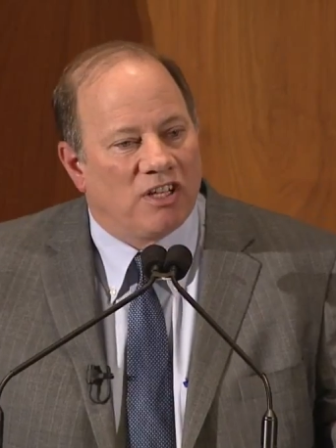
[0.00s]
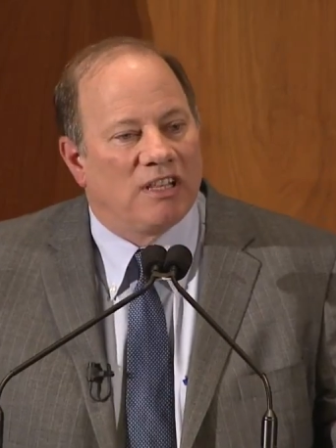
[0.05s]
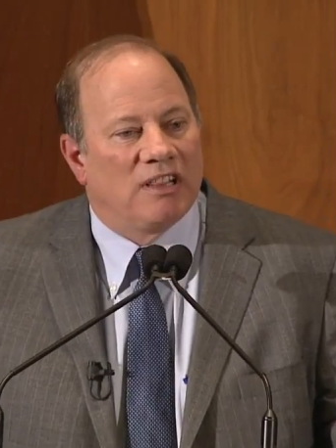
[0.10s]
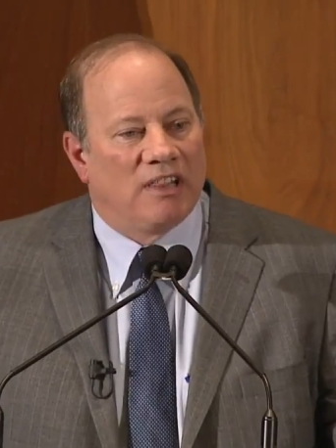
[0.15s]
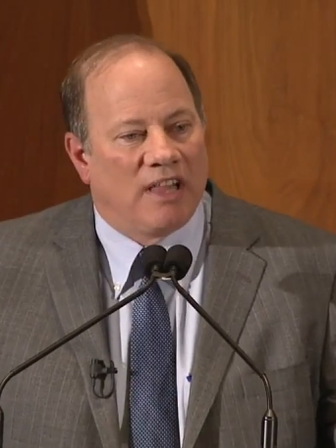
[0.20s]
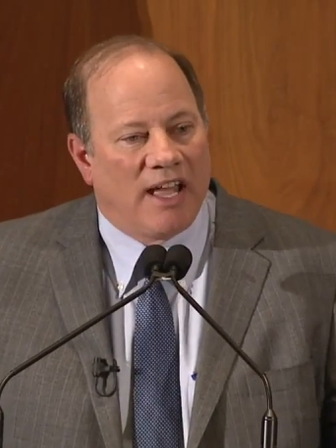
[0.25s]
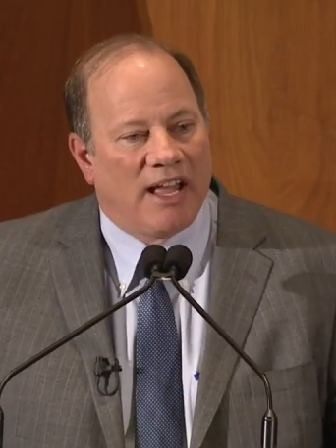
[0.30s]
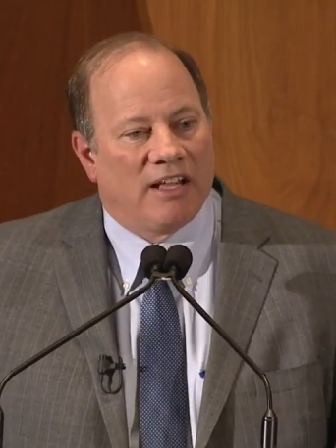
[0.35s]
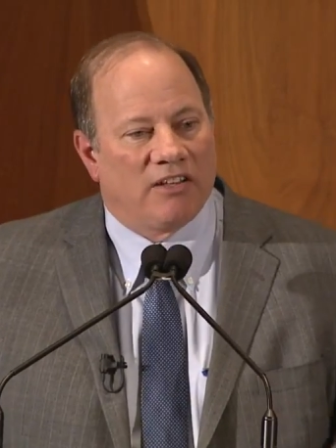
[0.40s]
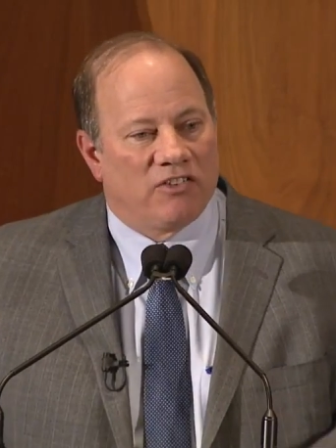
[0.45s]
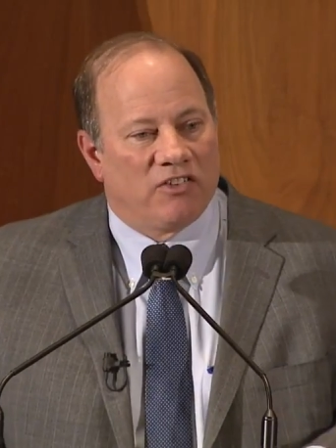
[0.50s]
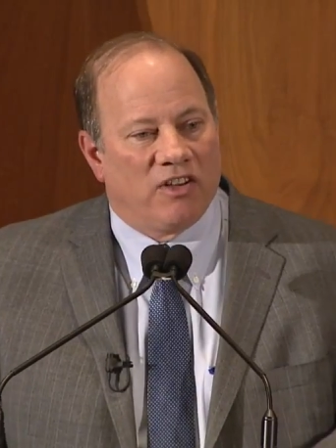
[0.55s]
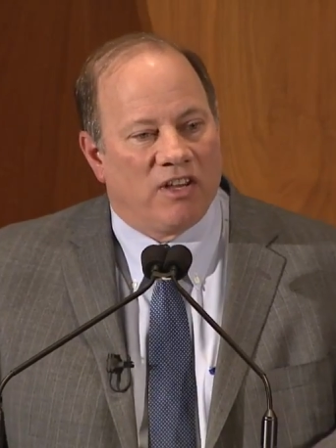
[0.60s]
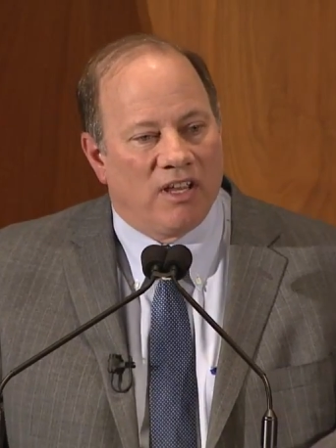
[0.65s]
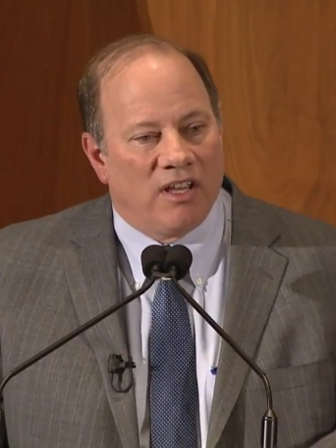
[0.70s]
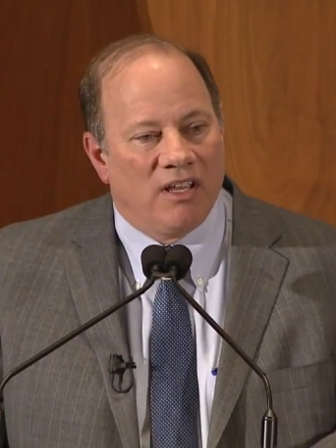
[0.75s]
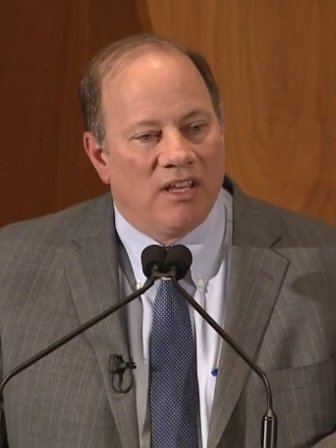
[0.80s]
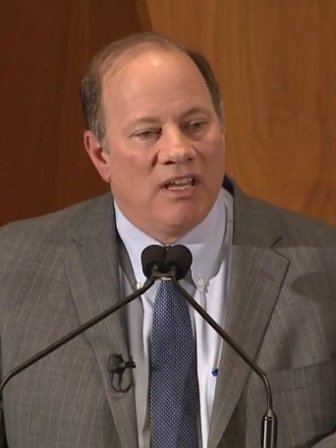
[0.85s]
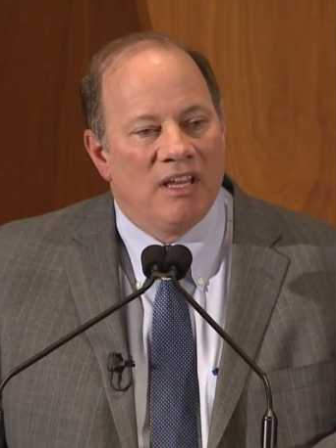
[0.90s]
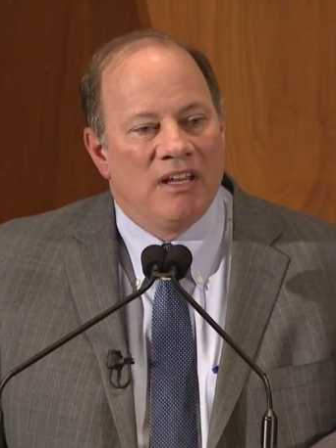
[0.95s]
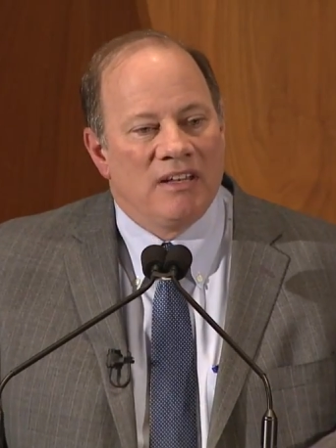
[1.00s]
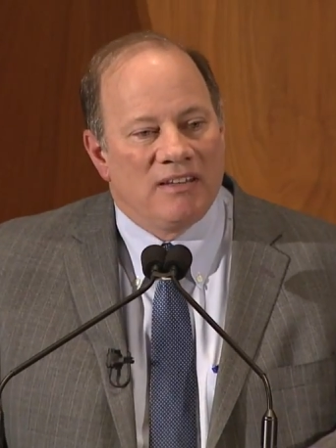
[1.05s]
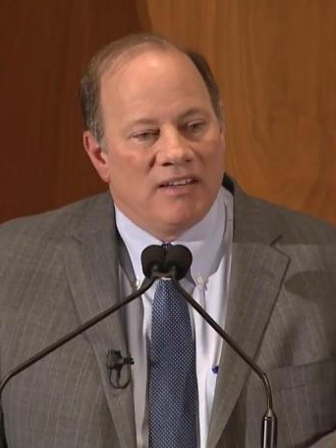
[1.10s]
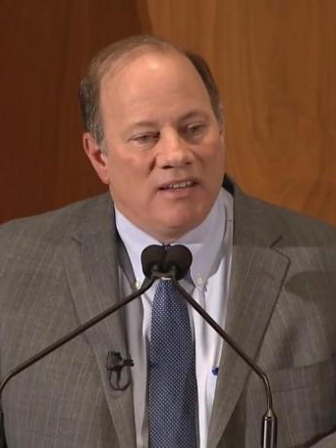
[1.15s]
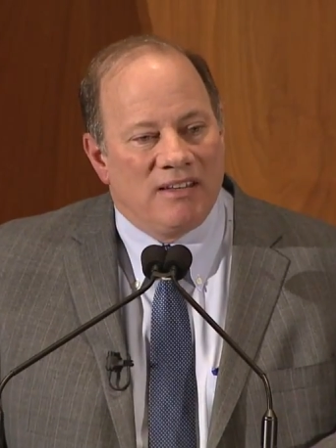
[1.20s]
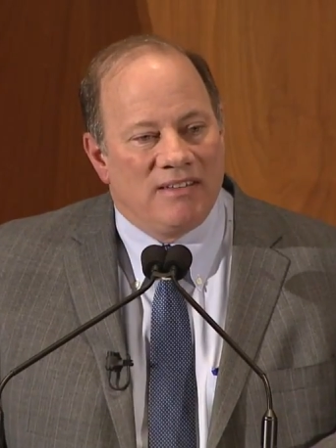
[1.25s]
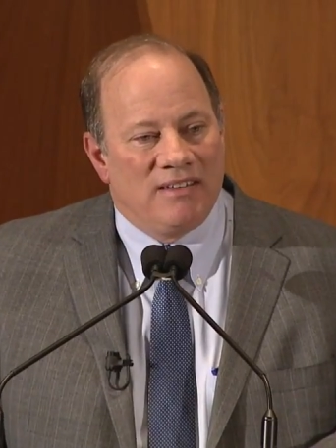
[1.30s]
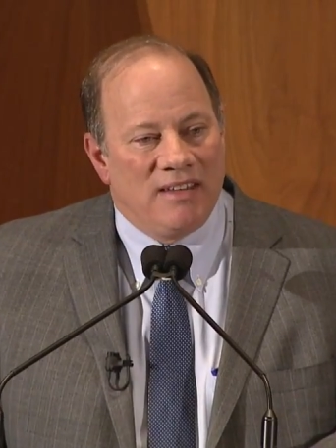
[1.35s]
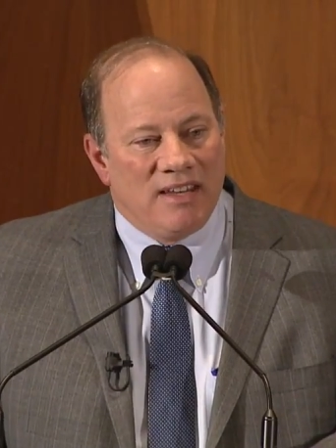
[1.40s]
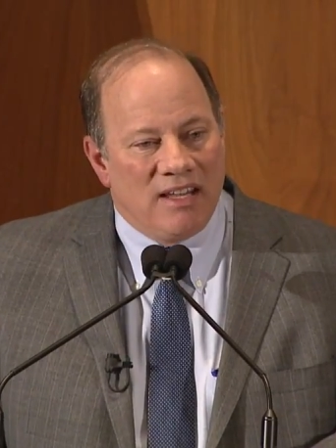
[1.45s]
in Lansing to
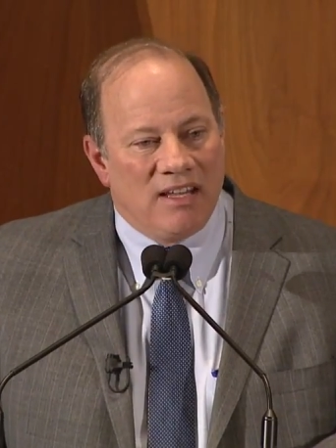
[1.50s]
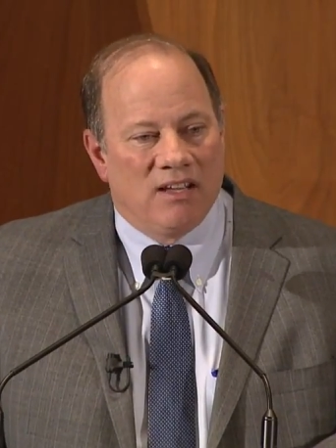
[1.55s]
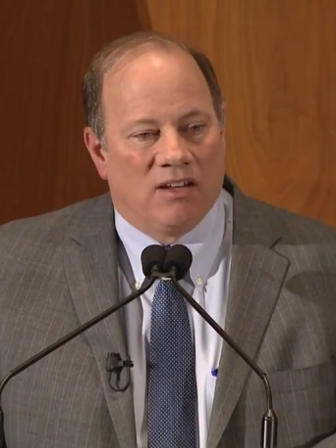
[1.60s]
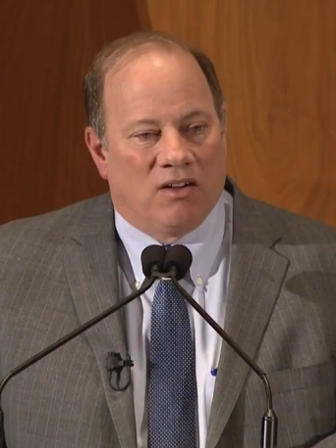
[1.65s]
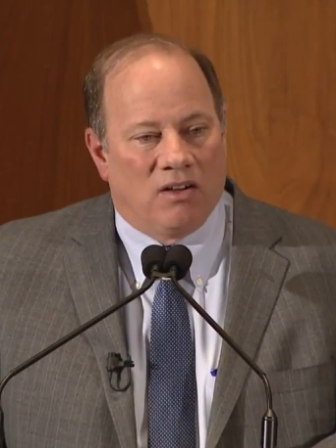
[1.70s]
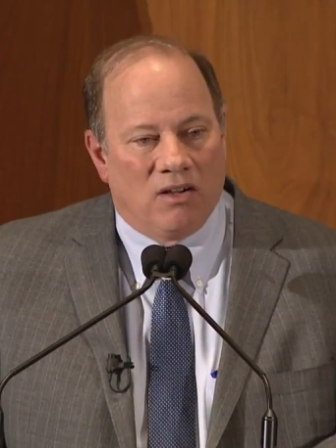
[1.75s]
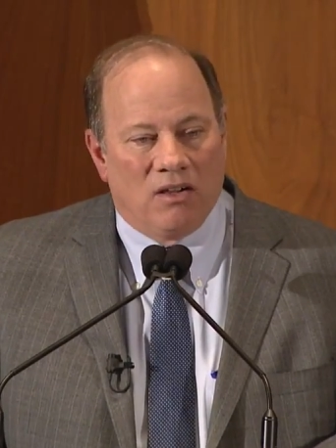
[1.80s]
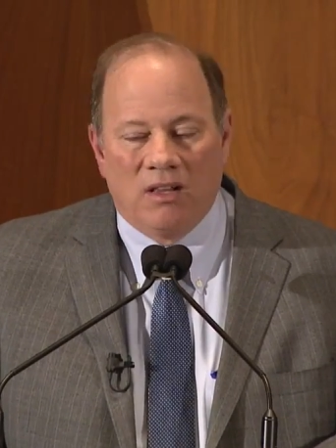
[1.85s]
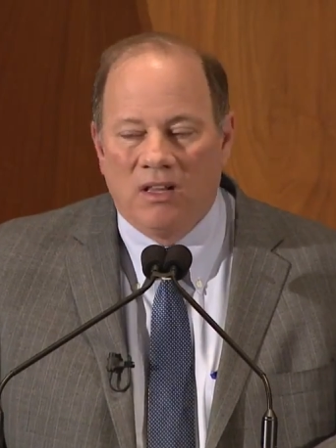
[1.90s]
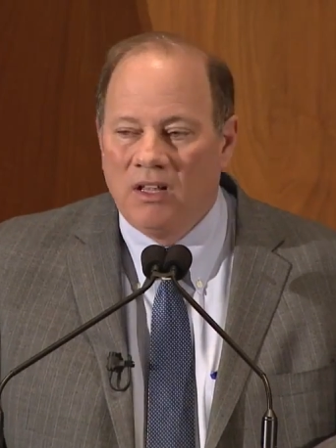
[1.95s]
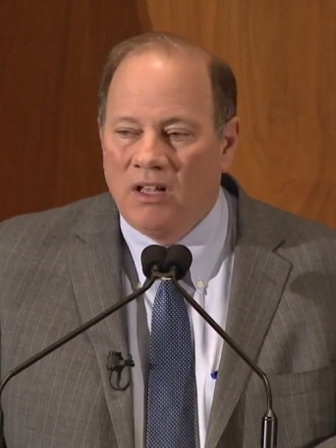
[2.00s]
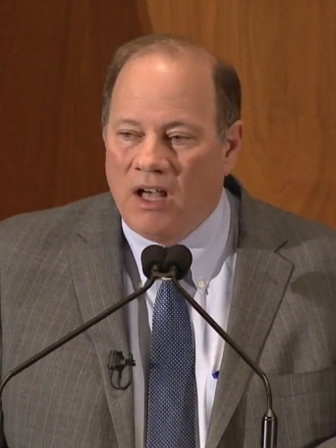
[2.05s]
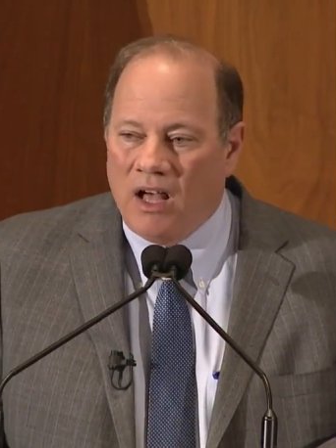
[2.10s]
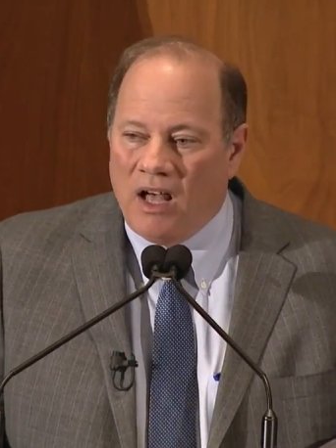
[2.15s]
deal